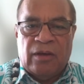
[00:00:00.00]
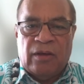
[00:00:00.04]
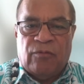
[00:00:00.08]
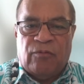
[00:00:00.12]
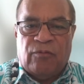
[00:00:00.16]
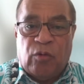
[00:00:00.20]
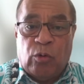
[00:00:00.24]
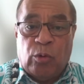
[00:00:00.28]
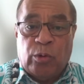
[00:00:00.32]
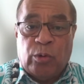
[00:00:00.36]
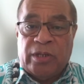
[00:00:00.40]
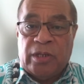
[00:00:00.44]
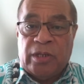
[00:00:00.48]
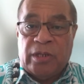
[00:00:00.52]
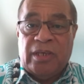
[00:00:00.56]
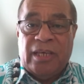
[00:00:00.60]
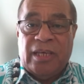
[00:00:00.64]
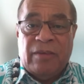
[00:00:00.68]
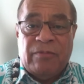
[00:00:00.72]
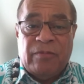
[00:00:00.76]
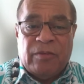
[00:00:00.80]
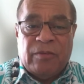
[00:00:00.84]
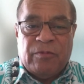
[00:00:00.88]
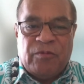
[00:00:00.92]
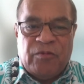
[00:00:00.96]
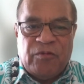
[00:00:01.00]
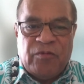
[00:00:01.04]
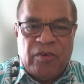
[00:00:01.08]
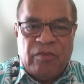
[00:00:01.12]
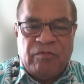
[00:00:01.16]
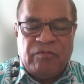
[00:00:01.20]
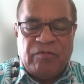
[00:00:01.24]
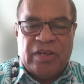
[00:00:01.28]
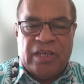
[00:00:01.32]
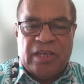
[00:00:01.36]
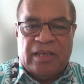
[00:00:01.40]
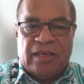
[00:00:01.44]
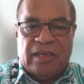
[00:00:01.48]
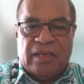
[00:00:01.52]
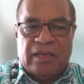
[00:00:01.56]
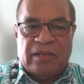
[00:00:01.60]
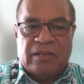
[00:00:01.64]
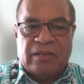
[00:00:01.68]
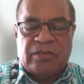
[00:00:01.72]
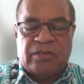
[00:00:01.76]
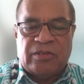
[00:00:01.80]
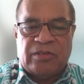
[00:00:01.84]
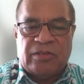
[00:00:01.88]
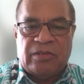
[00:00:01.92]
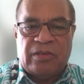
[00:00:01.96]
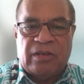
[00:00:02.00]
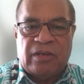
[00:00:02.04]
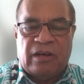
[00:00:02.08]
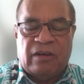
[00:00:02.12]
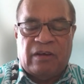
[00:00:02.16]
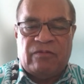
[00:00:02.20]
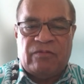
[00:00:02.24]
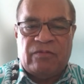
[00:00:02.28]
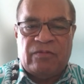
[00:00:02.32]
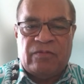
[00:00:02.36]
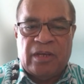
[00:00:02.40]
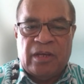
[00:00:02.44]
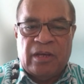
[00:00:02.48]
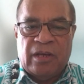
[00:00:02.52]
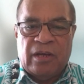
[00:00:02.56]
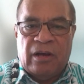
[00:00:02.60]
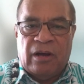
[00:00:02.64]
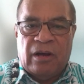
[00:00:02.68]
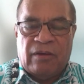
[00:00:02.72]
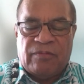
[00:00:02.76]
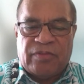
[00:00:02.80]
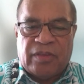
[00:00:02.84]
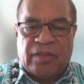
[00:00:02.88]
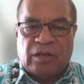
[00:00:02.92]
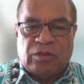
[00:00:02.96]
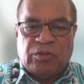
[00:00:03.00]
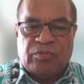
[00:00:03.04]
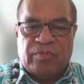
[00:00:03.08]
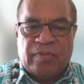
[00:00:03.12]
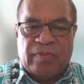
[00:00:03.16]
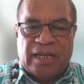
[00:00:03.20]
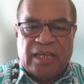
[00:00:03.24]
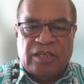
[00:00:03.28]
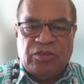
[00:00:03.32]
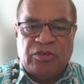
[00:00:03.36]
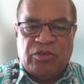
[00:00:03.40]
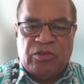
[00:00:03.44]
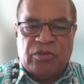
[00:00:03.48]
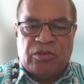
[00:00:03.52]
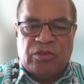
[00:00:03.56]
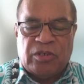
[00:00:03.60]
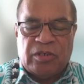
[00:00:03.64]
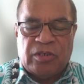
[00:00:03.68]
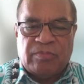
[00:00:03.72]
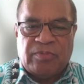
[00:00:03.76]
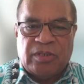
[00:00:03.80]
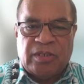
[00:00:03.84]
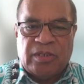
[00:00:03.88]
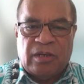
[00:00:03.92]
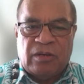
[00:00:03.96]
40, even 50 years of of those relationships.